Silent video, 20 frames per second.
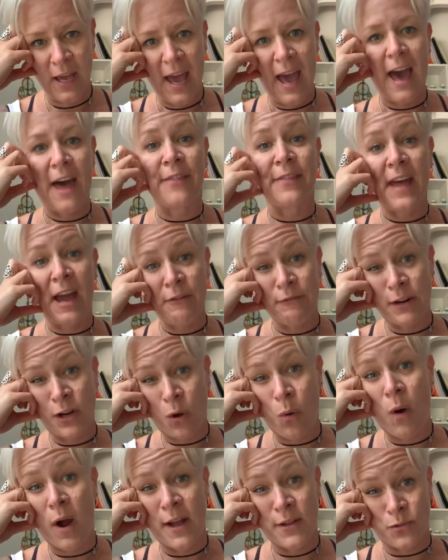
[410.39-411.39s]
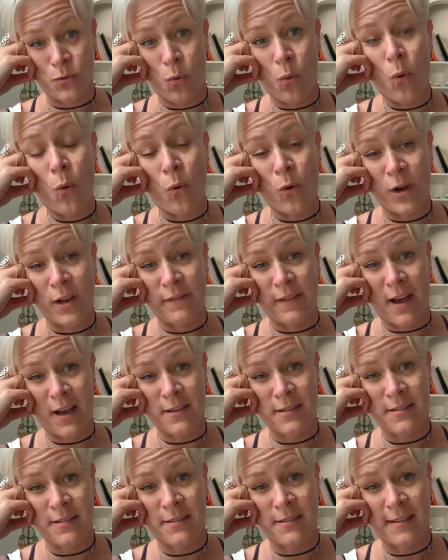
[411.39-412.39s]
And that requires all of
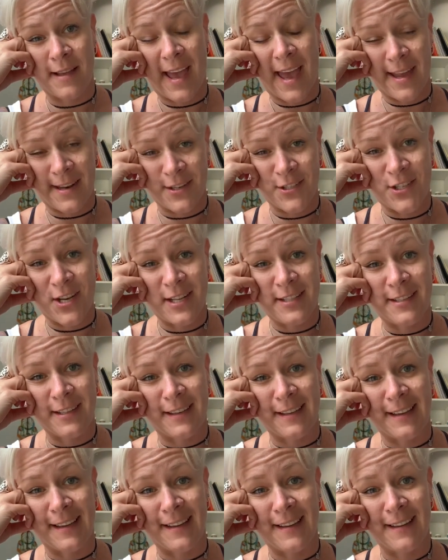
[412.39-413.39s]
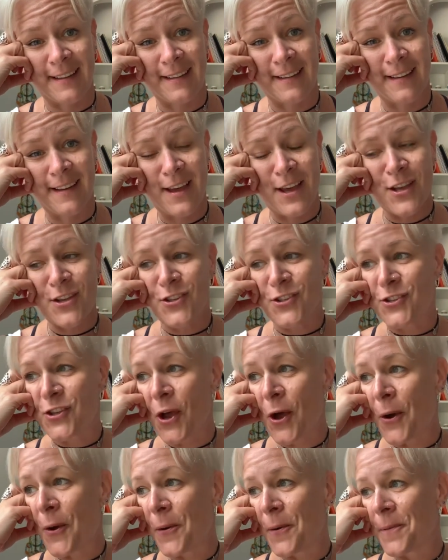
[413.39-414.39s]
us energetically.
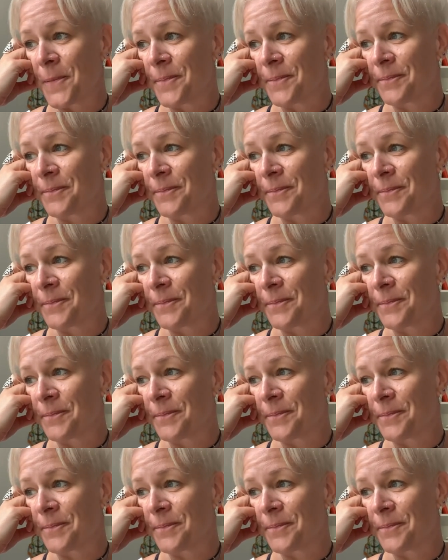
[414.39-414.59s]
So